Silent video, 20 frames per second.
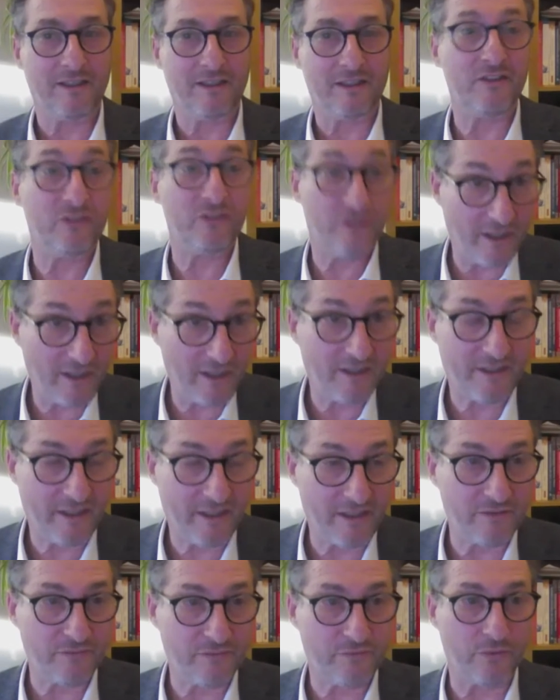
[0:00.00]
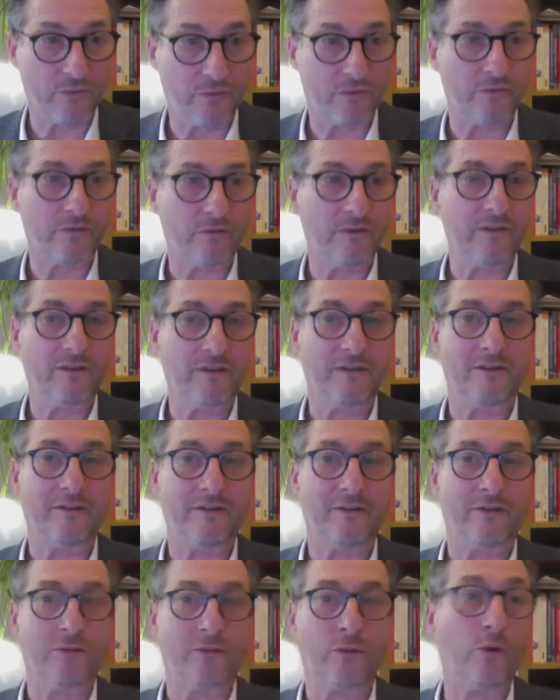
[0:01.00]
is there a case for
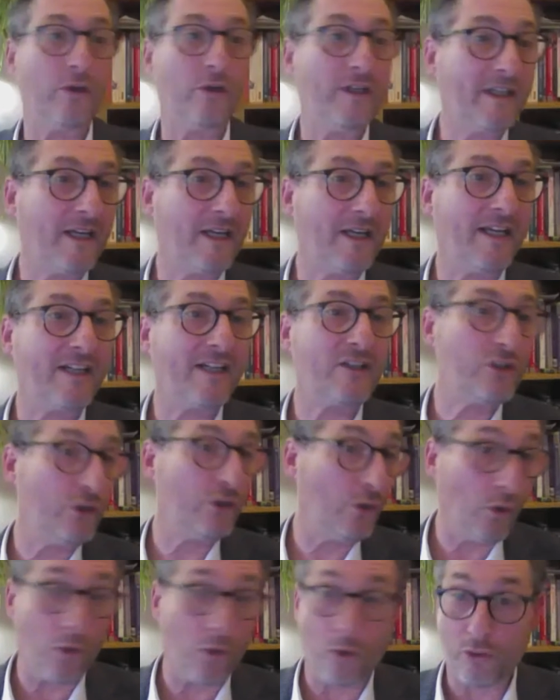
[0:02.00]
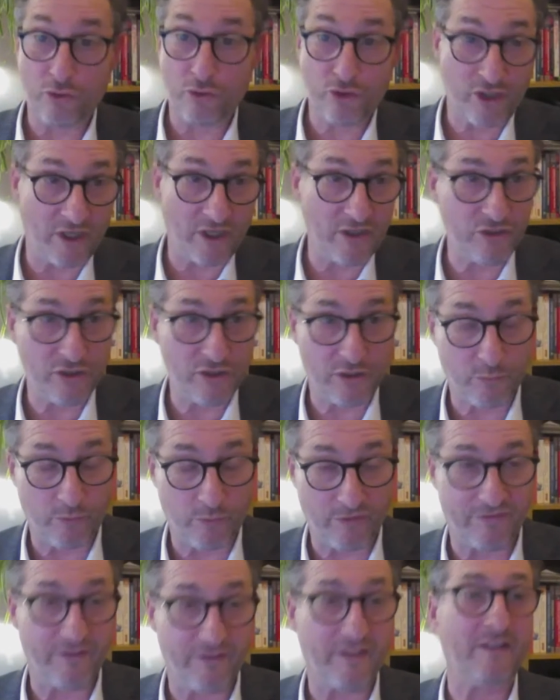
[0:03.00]
calling election or changing
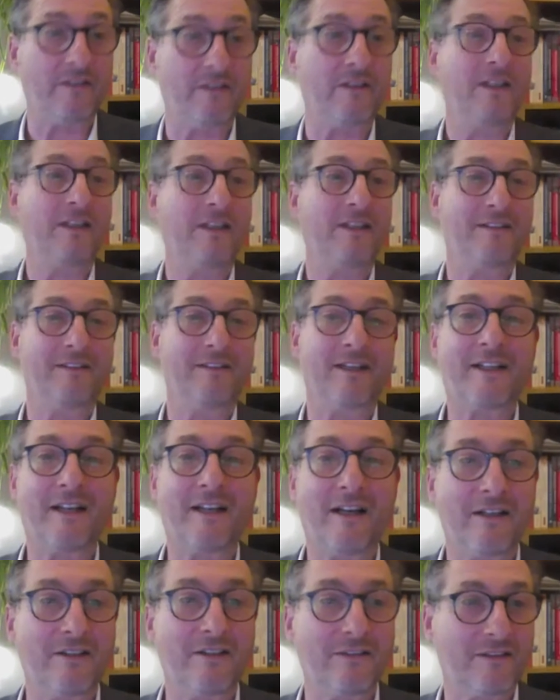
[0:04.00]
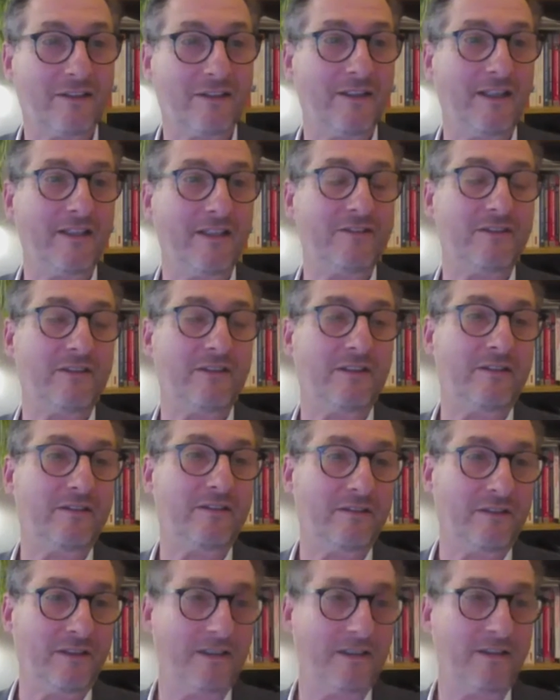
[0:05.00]
within the current Knesset,
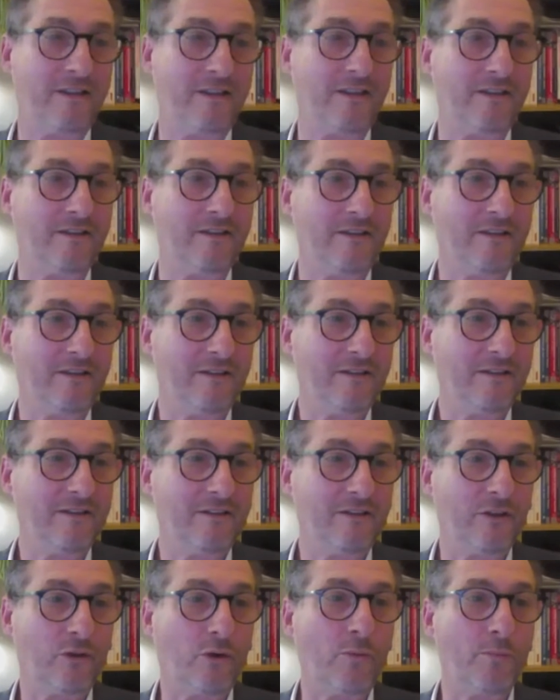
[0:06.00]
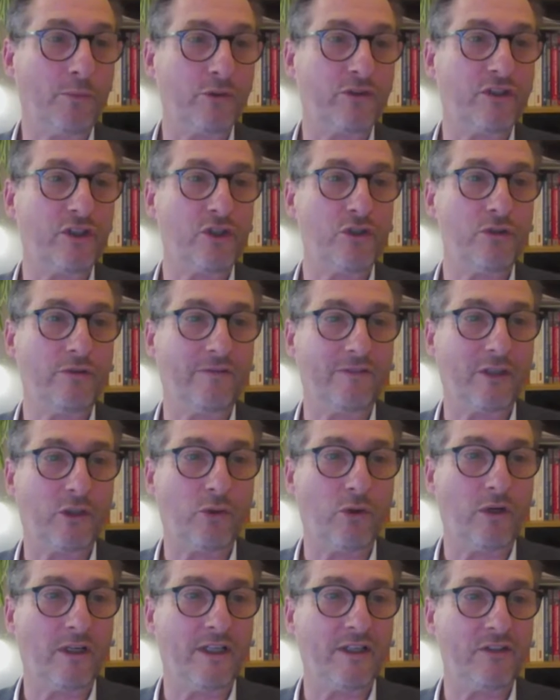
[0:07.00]
the composition of the
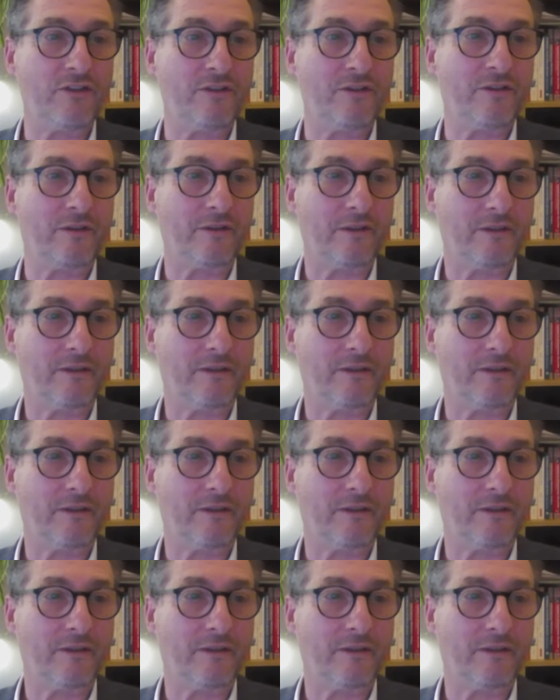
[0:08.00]
coalition?